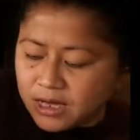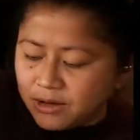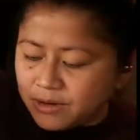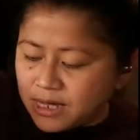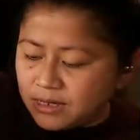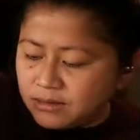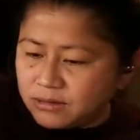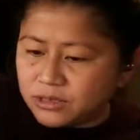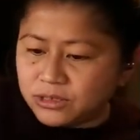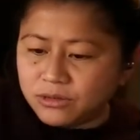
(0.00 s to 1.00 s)
Okay,
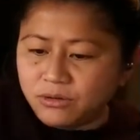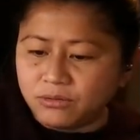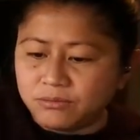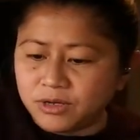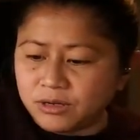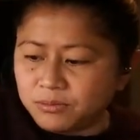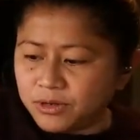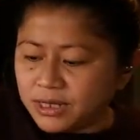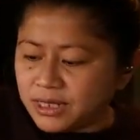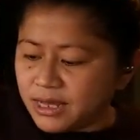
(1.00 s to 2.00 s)
so I'm gonna put
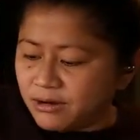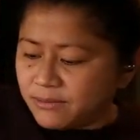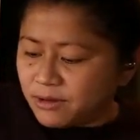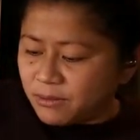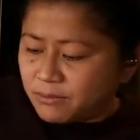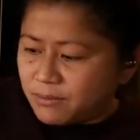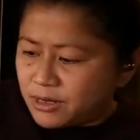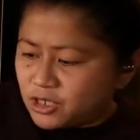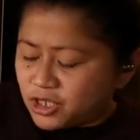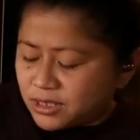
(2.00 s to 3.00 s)
it in here and I'm gonna
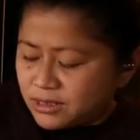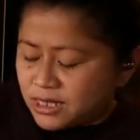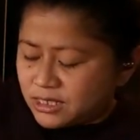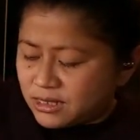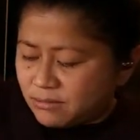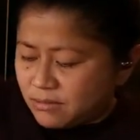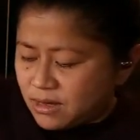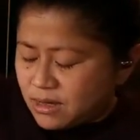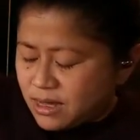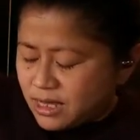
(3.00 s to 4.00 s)
mush it
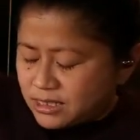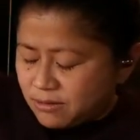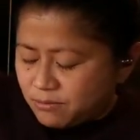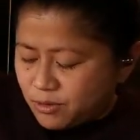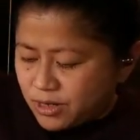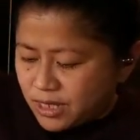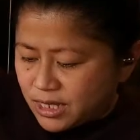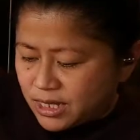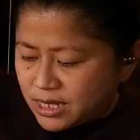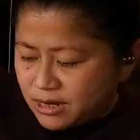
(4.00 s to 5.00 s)
as I'm putting
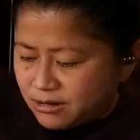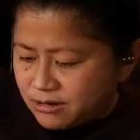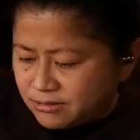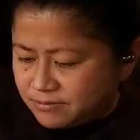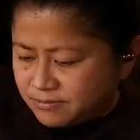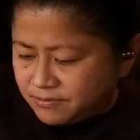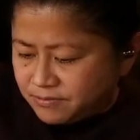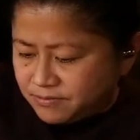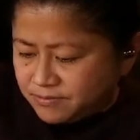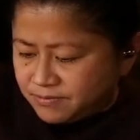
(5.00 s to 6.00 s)
it in
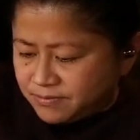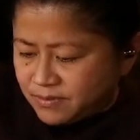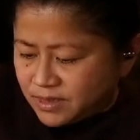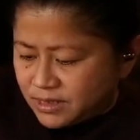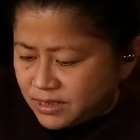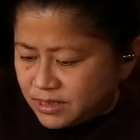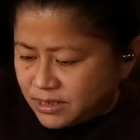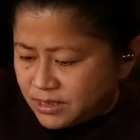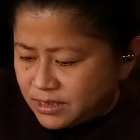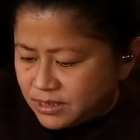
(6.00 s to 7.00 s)
here.
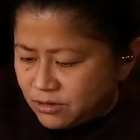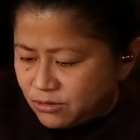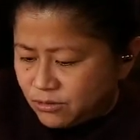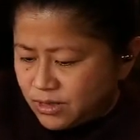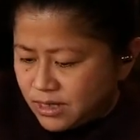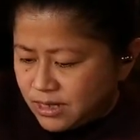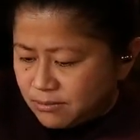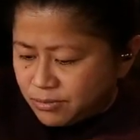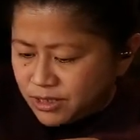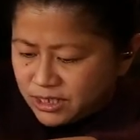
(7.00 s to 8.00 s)
So
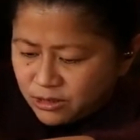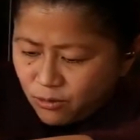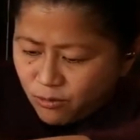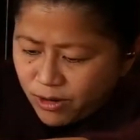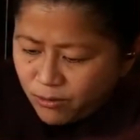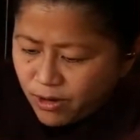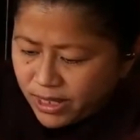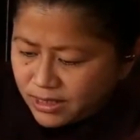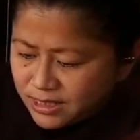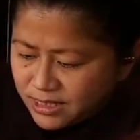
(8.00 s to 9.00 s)
please don't wear
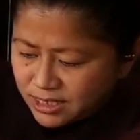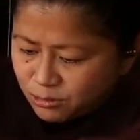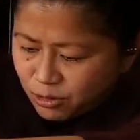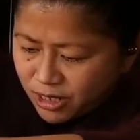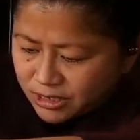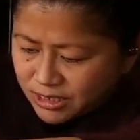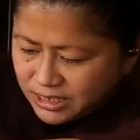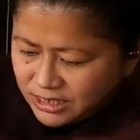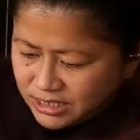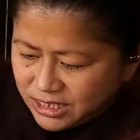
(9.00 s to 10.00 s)
white in this
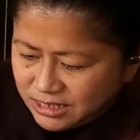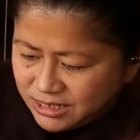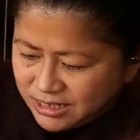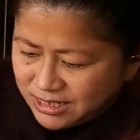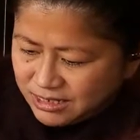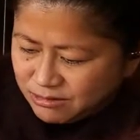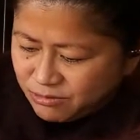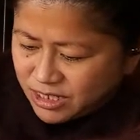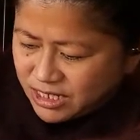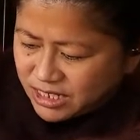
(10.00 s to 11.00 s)
process,
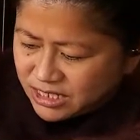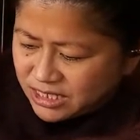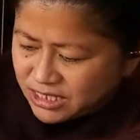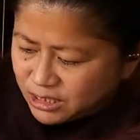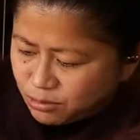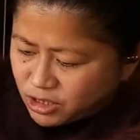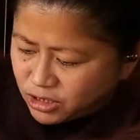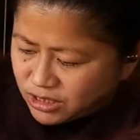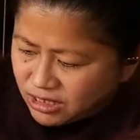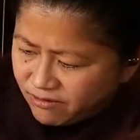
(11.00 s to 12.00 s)
because
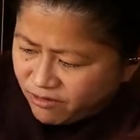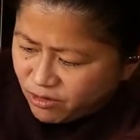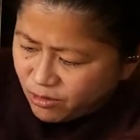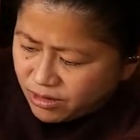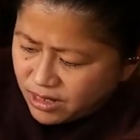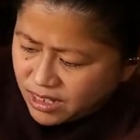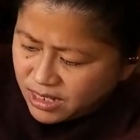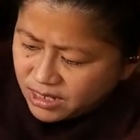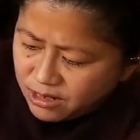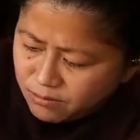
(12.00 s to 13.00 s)
especially if you're
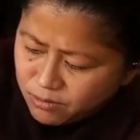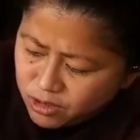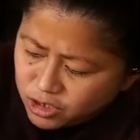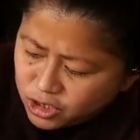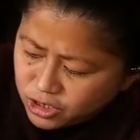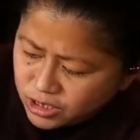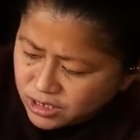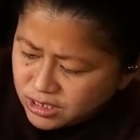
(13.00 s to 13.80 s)
gonna mush